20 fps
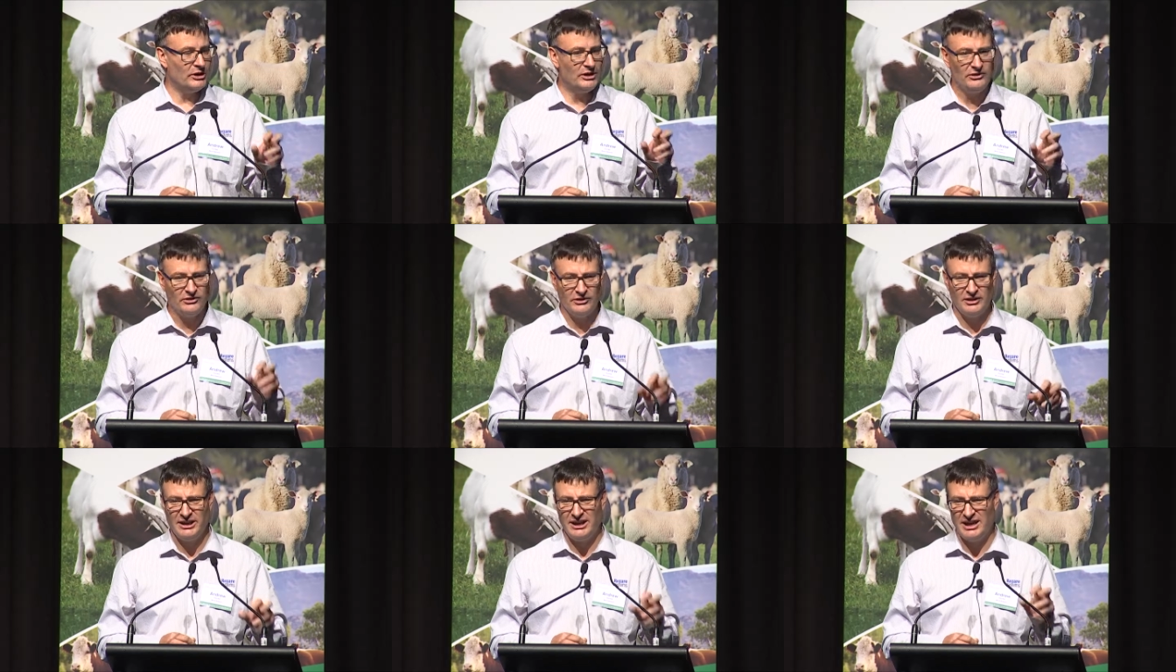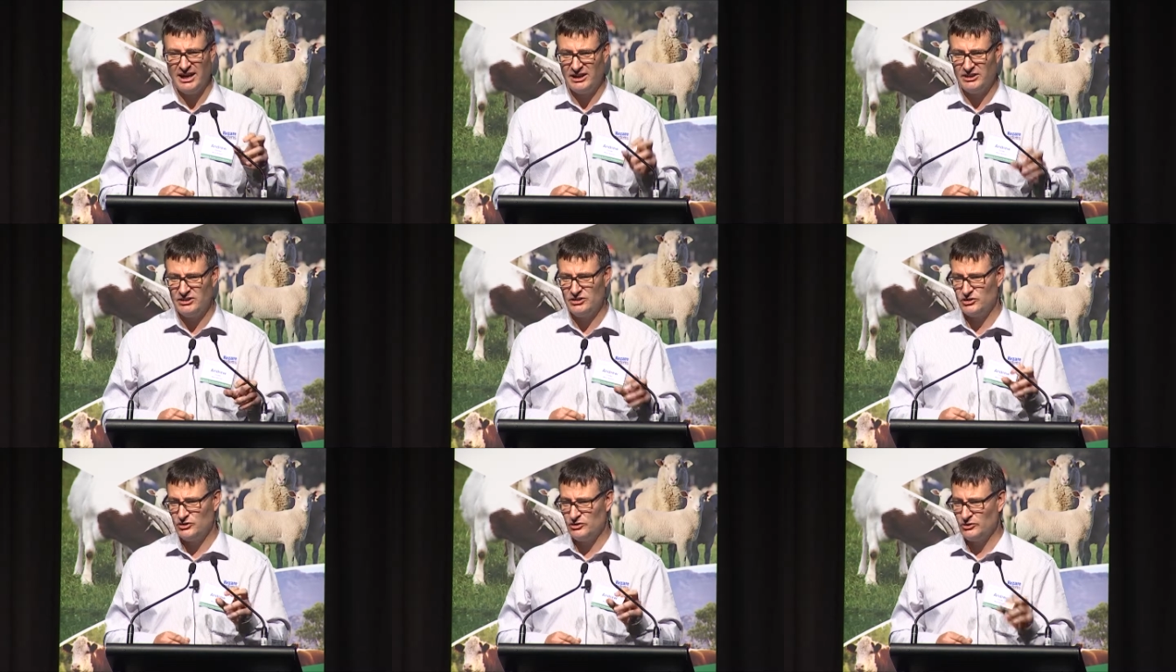easily
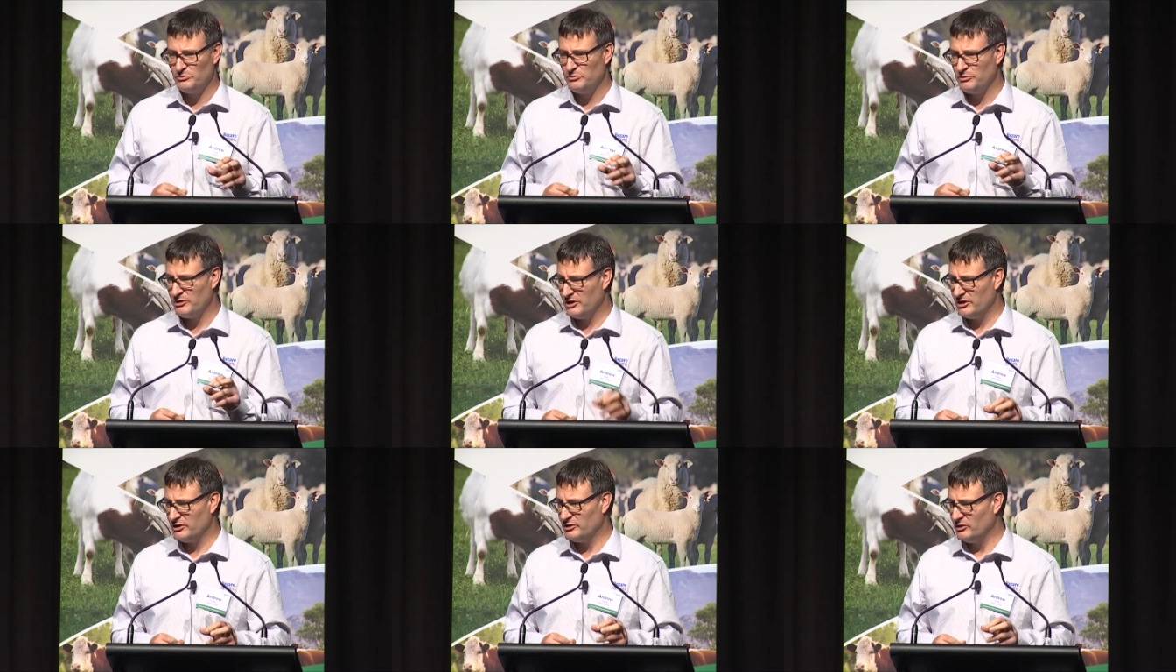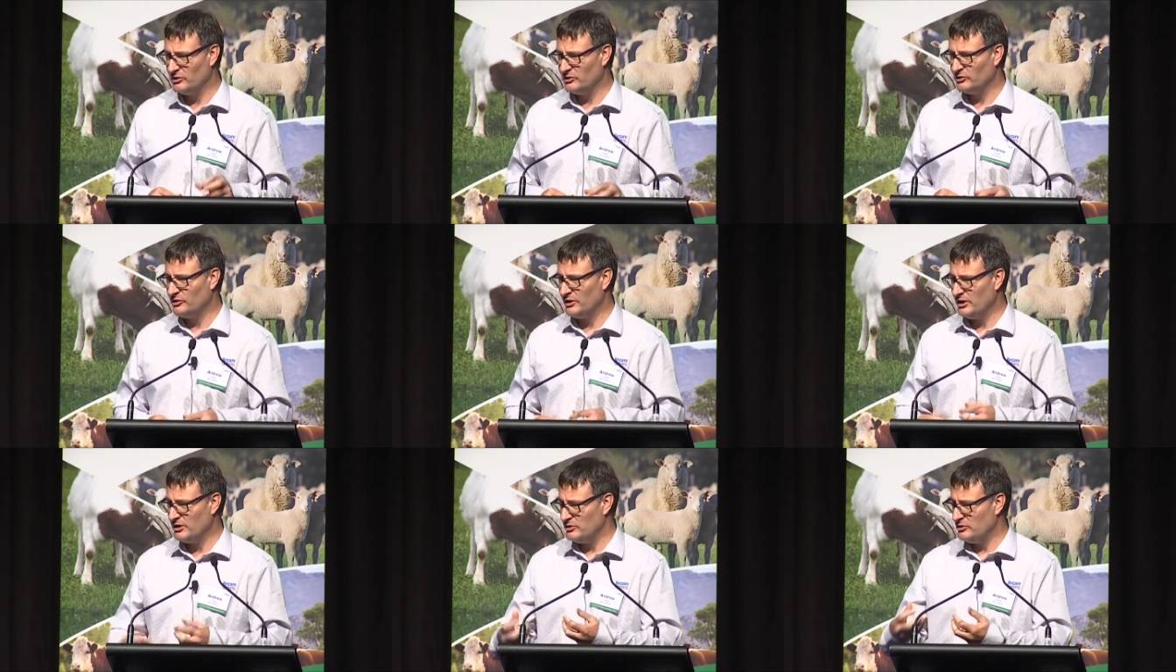understood
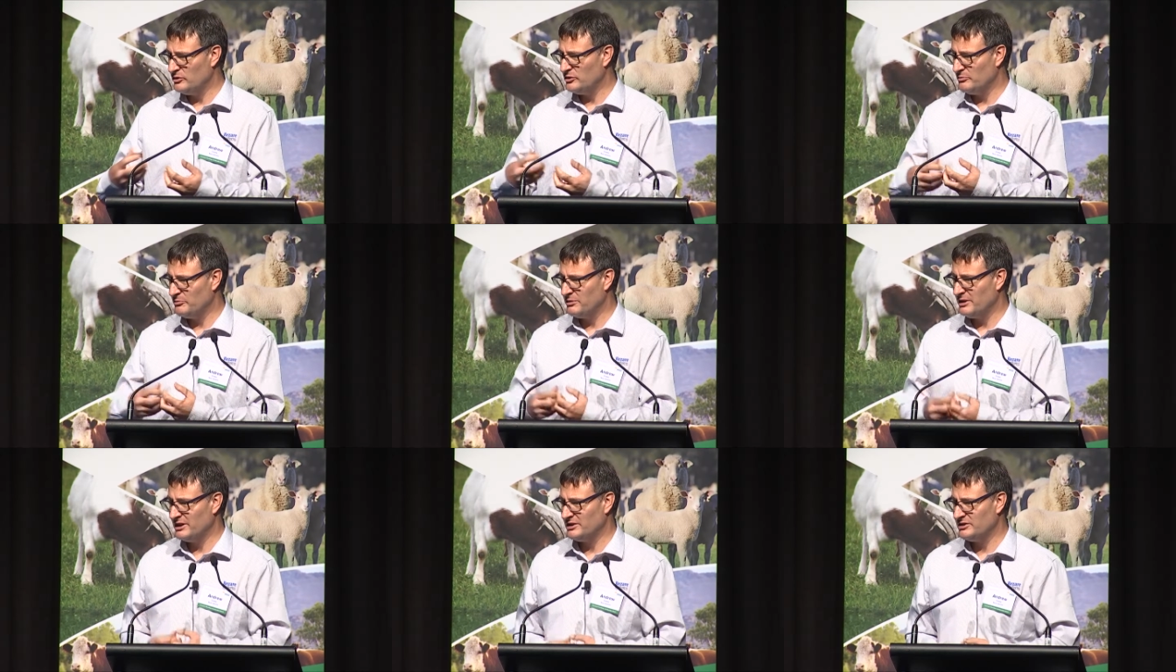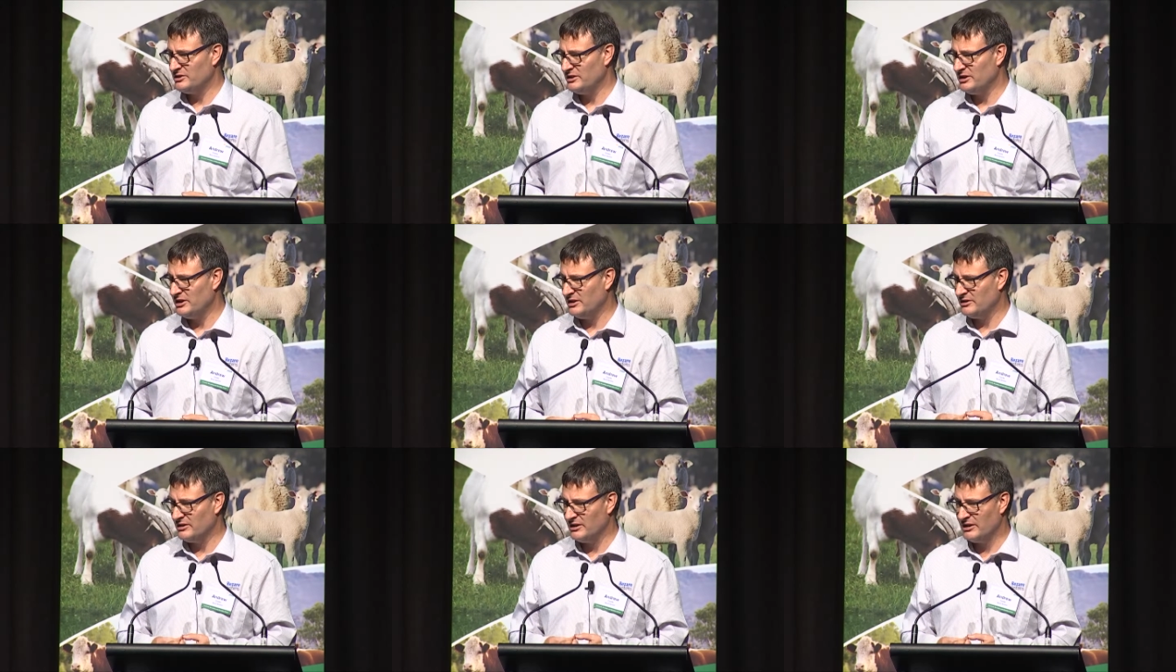protocols that you can plug
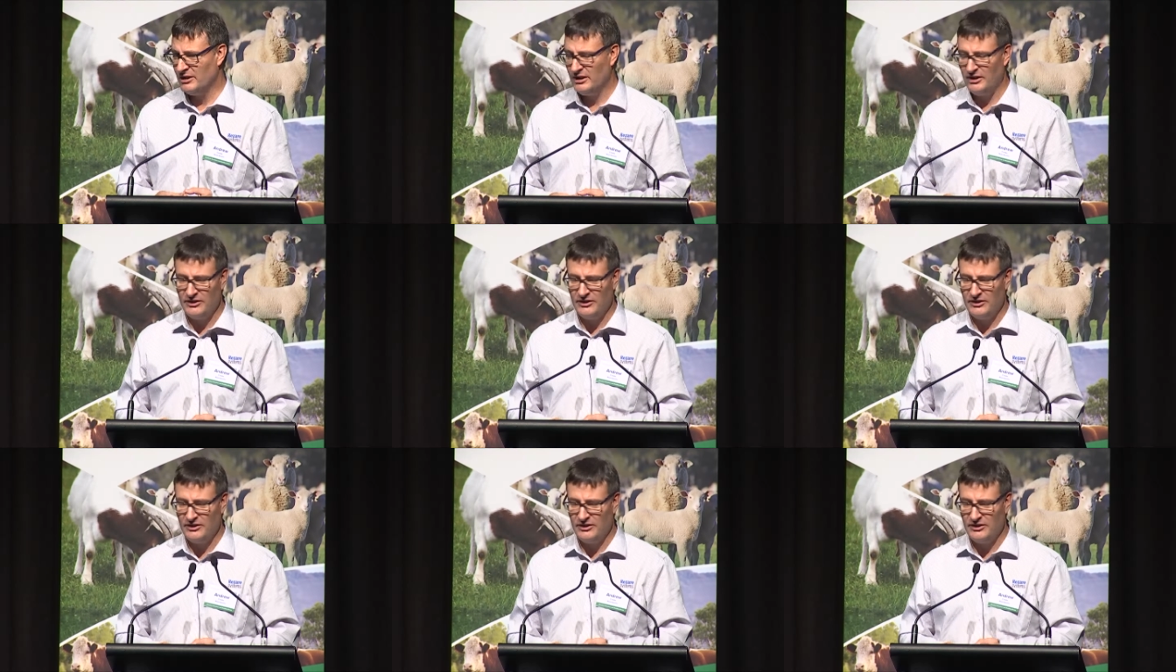together.